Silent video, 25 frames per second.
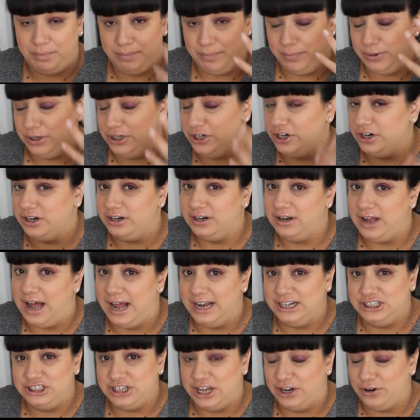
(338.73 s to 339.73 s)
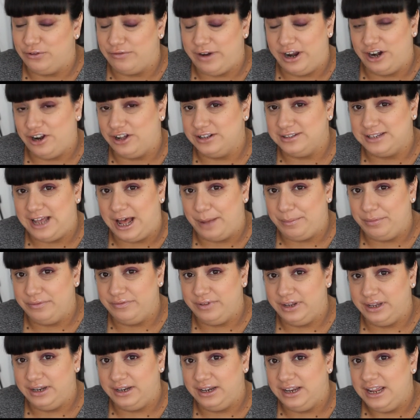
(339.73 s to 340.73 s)
put your eyeshadow right on top of
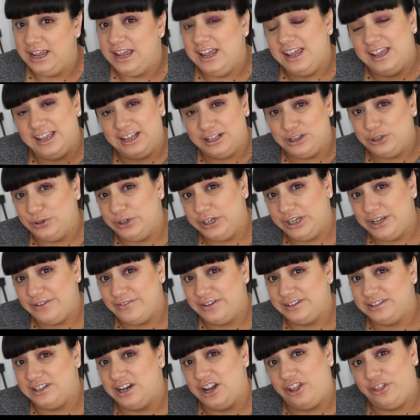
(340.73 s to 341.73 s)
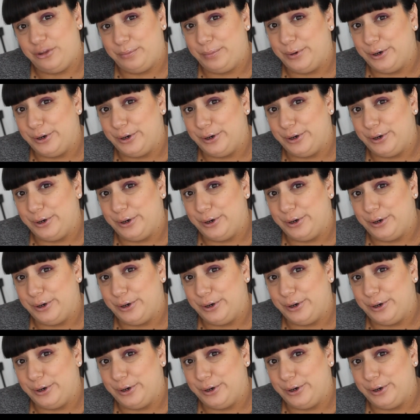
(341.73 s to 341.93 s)
it, including if it's another